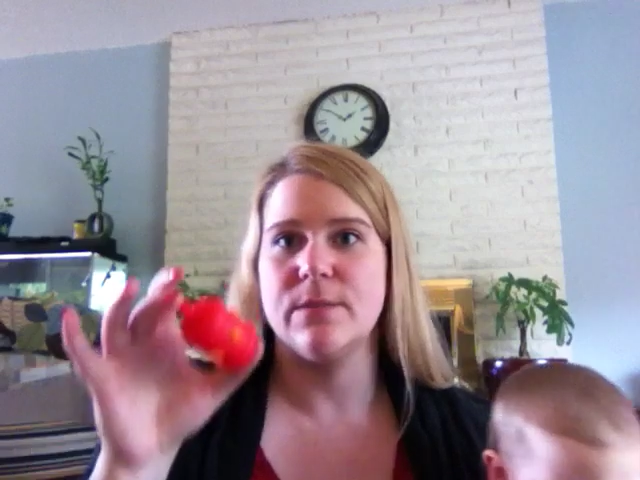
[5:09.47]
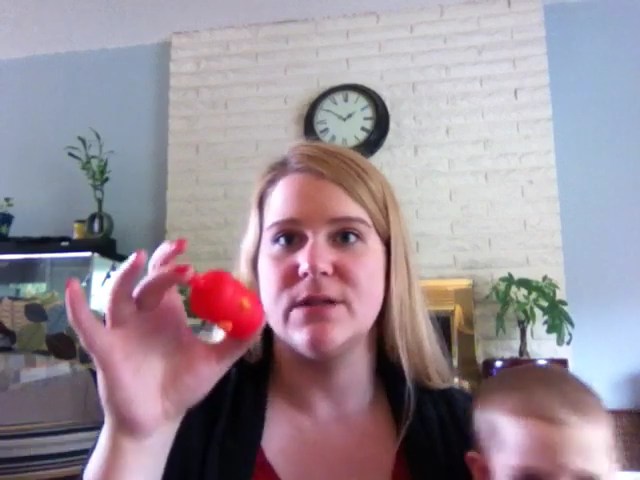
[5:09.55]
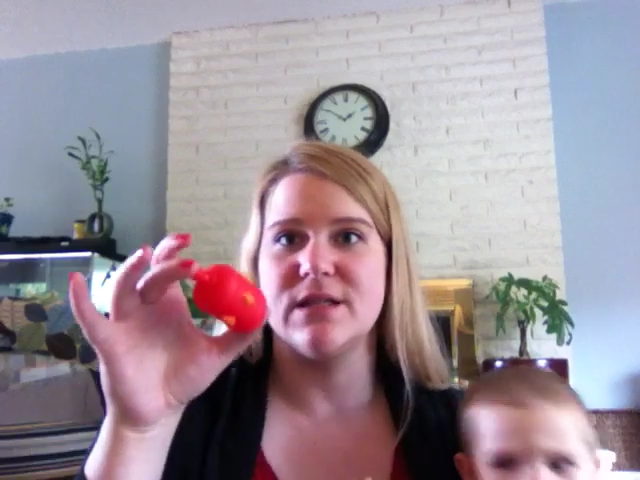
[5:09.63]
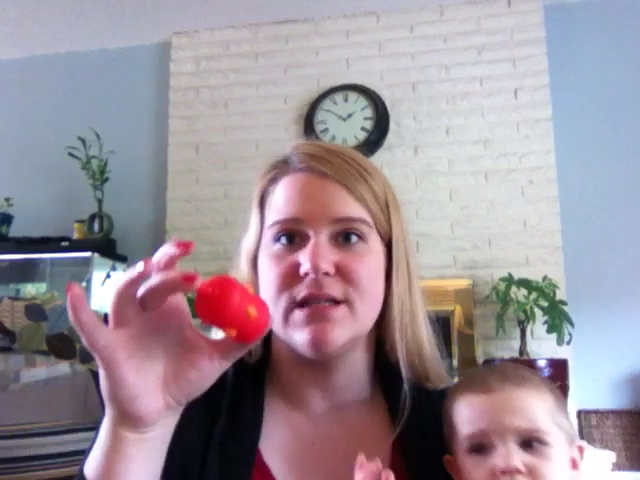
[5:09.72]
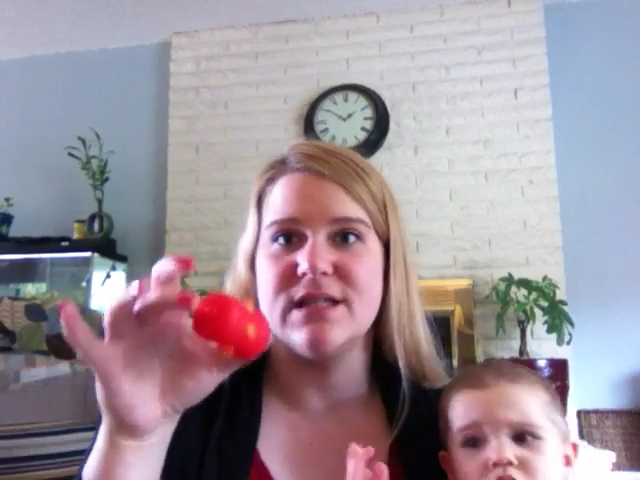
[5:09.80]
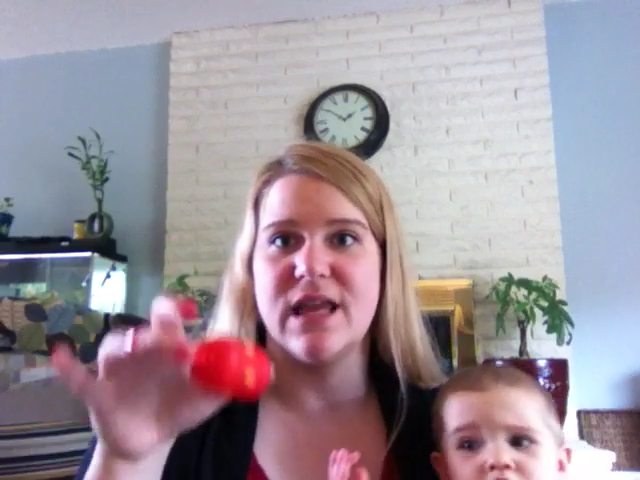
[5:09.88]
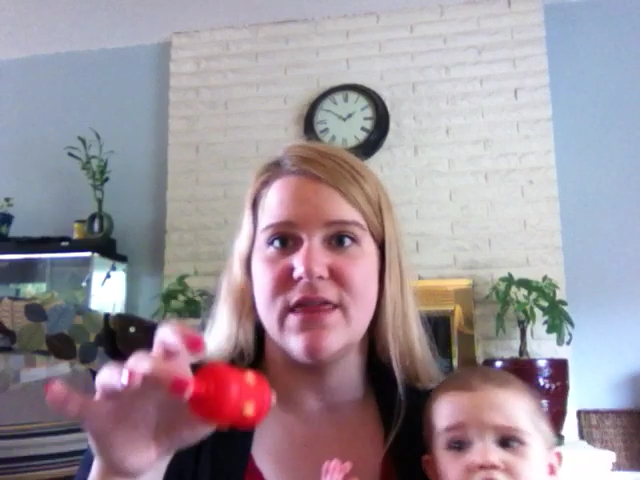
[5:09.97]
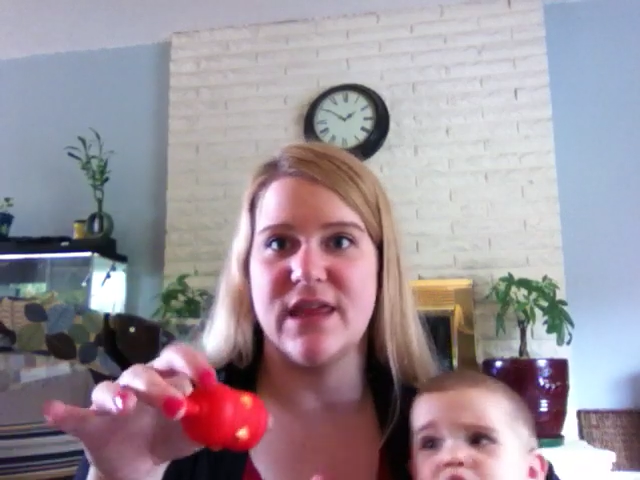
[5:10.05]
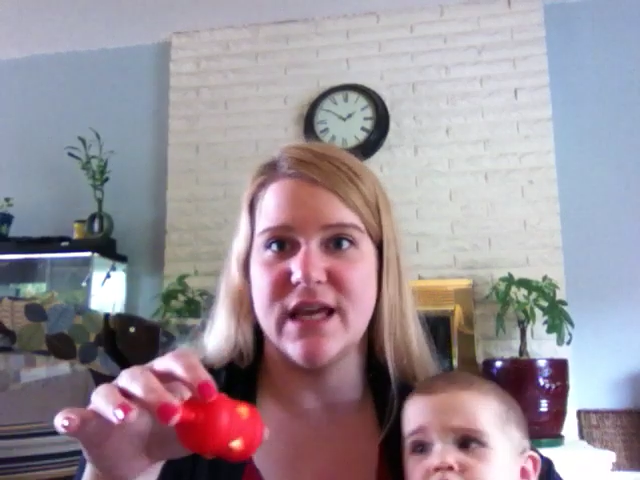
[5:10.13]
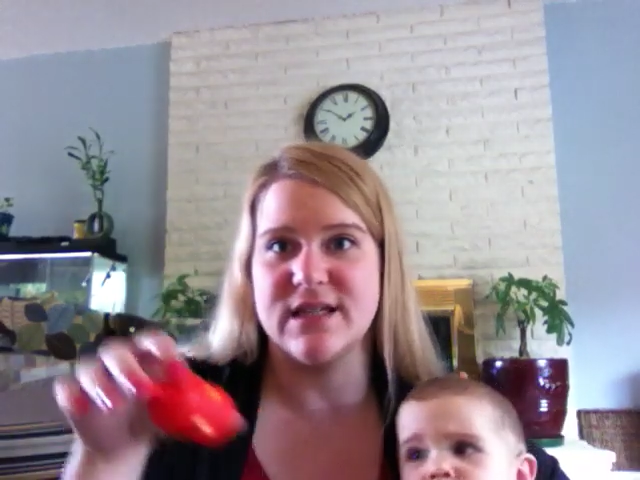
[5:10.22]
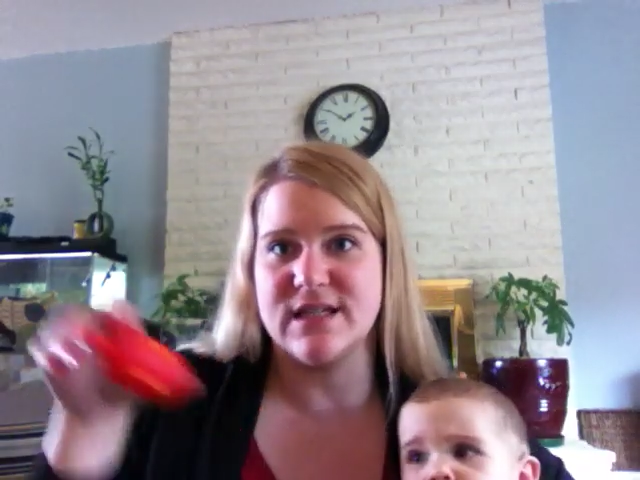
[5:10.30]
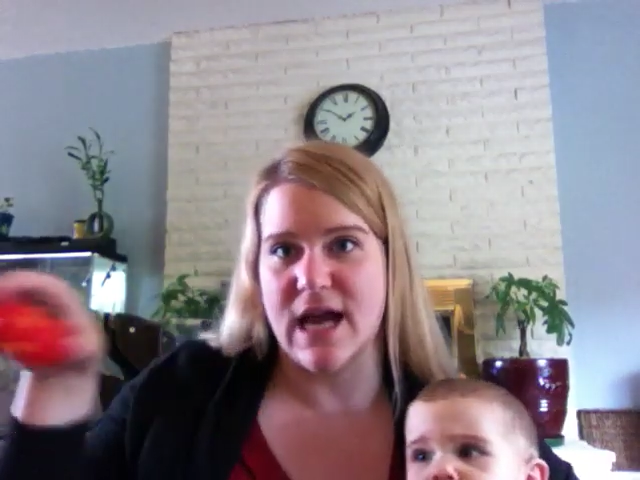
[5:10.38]
able to set
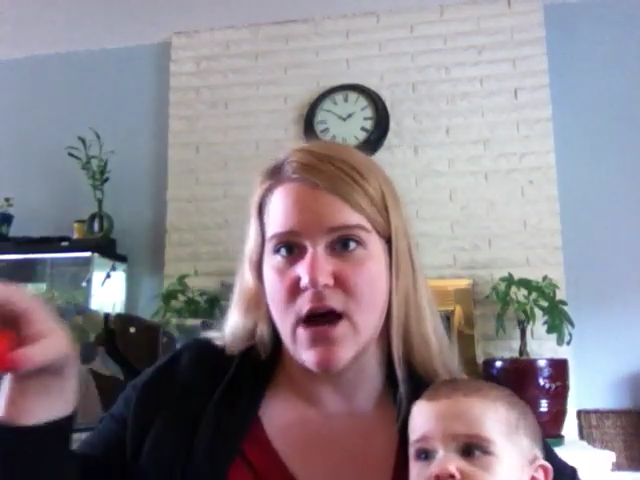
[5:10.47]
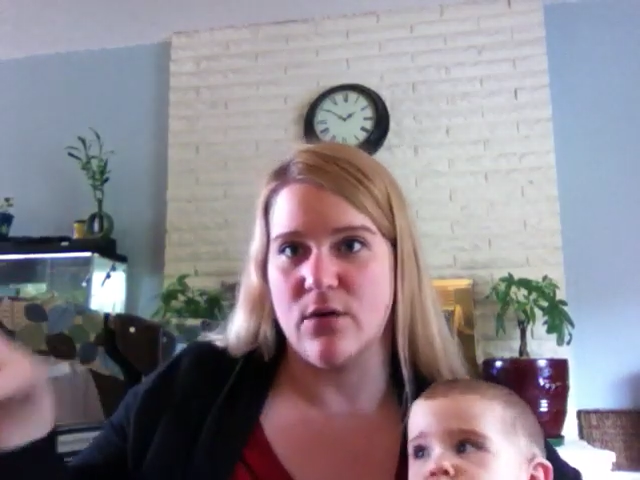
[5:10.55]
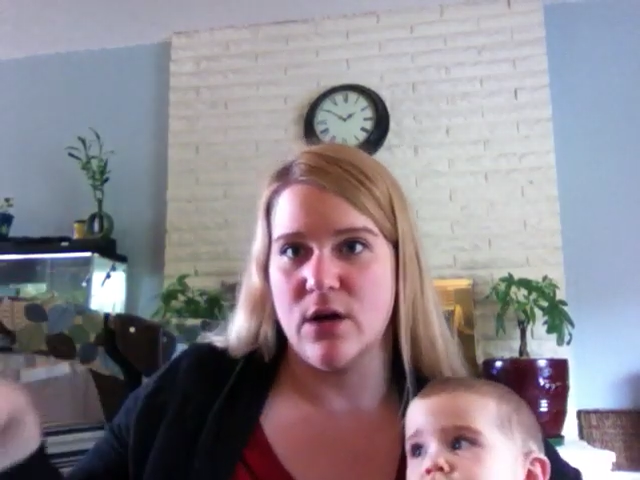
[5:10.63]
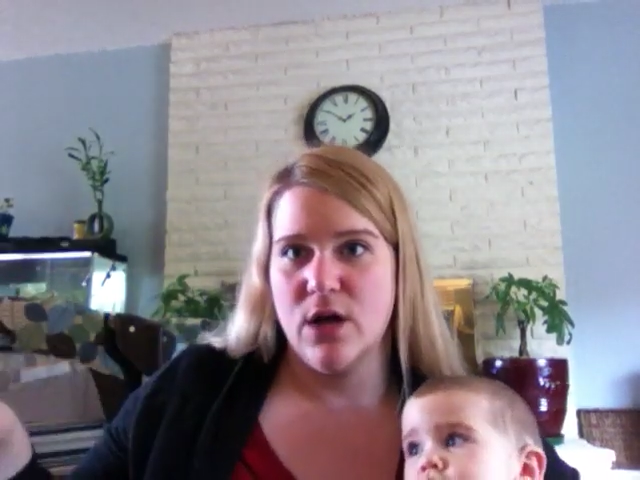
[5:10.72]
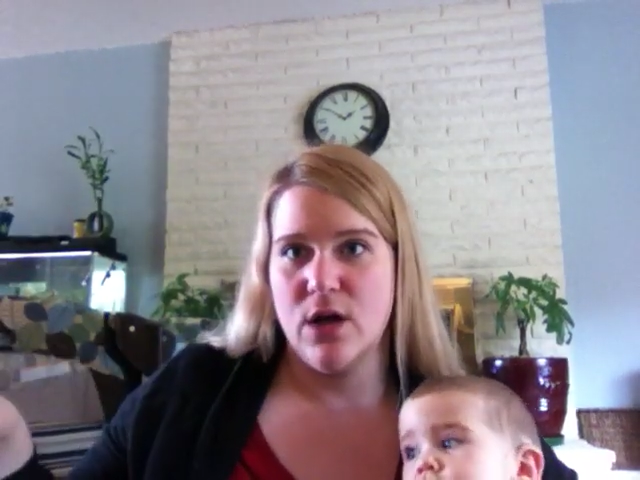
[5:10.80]
things down